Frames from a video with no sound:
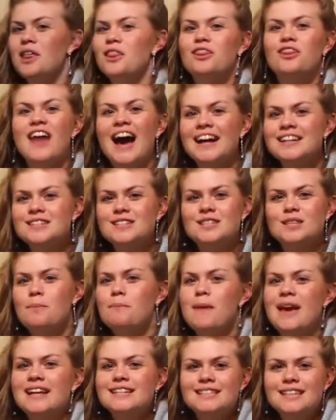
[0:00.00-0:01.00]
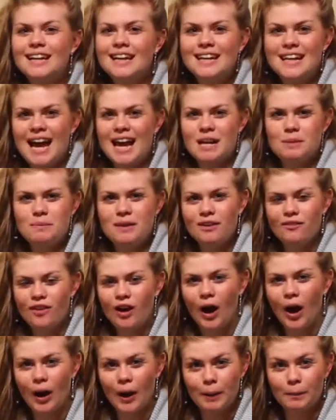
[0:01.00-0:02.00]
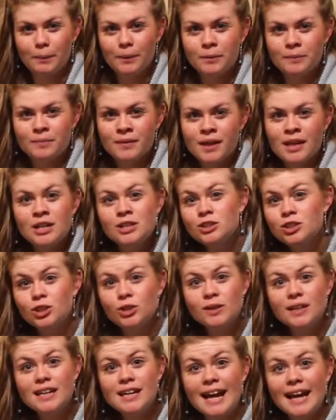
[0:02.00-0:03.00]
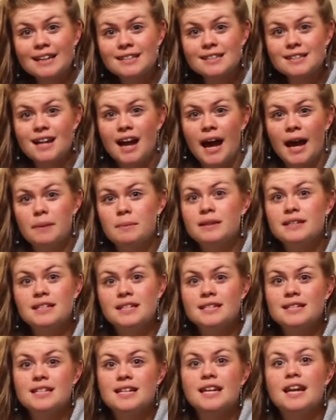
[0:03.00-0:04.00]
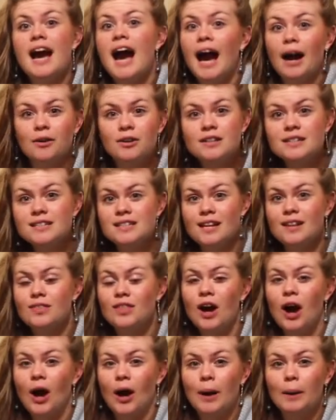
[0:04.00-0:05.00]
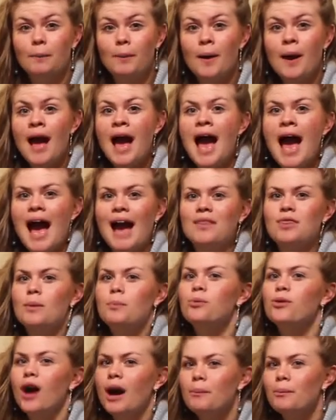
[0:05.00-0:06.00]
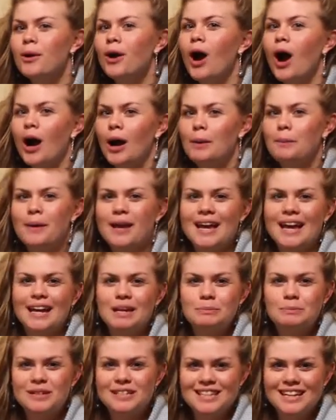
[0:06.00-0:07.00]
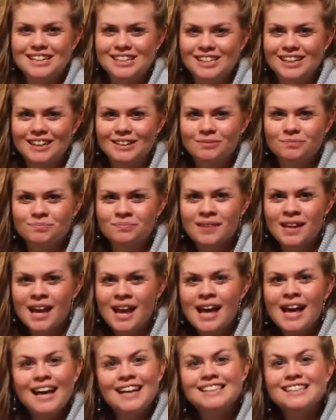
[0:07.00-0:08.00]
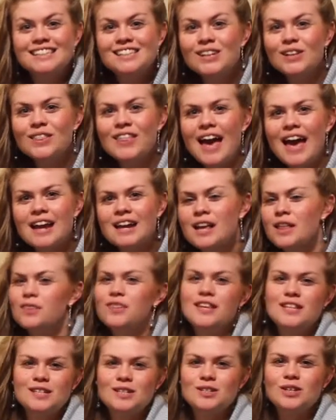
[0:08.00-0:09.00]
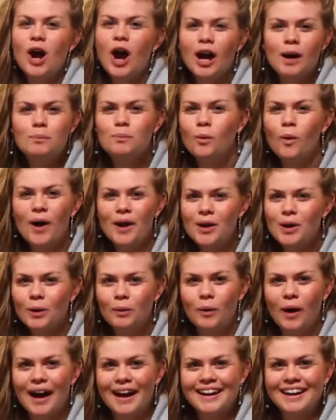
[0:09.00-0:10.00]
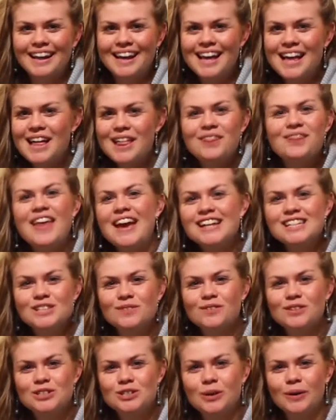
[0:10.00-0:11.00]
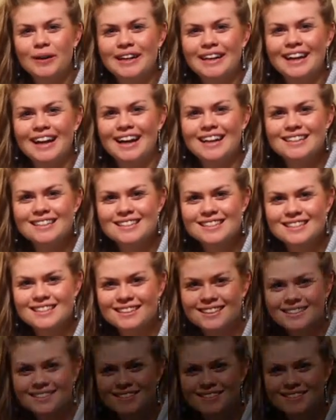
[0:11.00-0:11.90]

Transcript: That's the basic anatomy of a harp. Tune in next time to see how to sit at the harp and the proper harp hand position. Until then, this is Harp 101. Thanks for joining us.